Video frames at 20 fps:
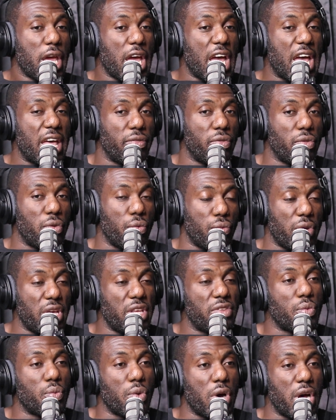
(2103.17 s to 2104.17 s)
And the
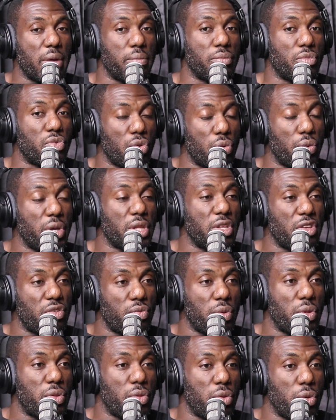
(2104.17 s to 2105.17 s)
reason why I'm doing this
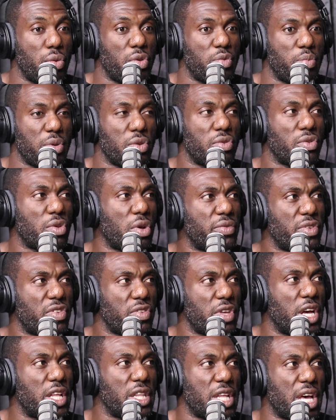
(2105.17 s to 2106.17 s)
with you is because
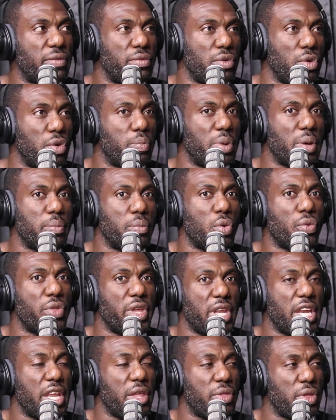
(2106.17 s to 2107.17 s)
obviously I love you, but more than
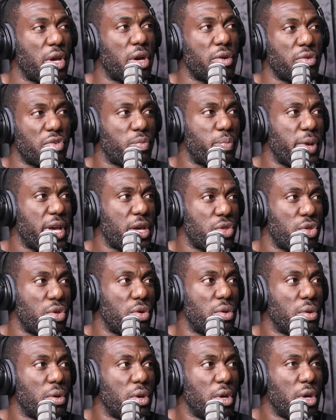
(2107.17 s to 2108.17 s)
anything, I respect
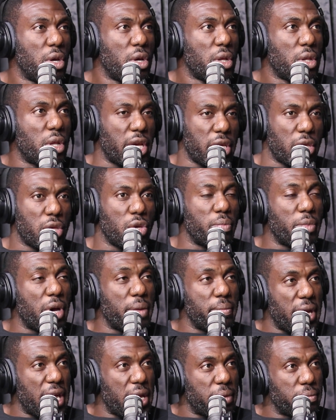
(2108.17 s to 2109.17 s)
you. Like, you're my
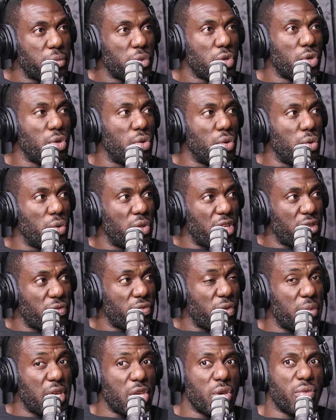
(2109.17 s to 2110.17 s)
mum, you do this
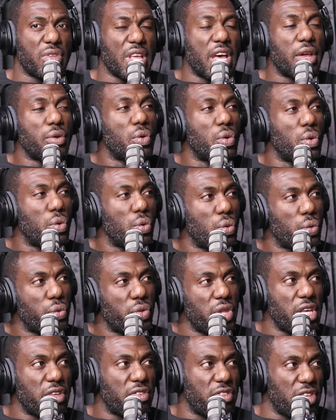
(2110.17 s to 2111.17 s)
for me. You've done all
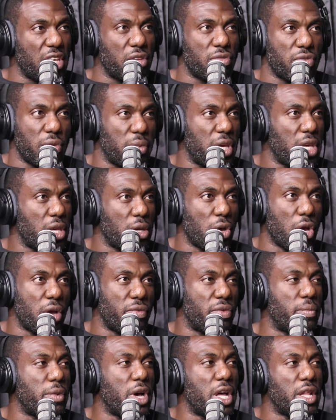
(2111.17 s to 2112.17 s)
these things for me
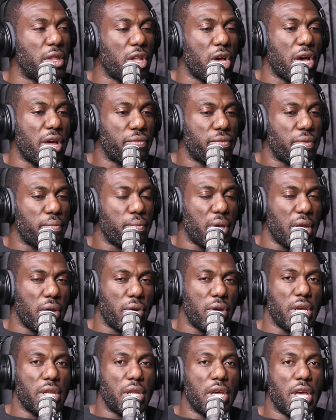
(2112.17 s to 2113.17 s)
over my life and
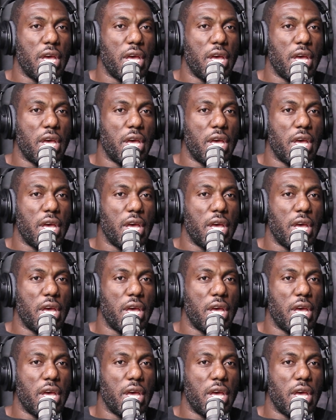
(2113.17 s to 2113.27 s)
period.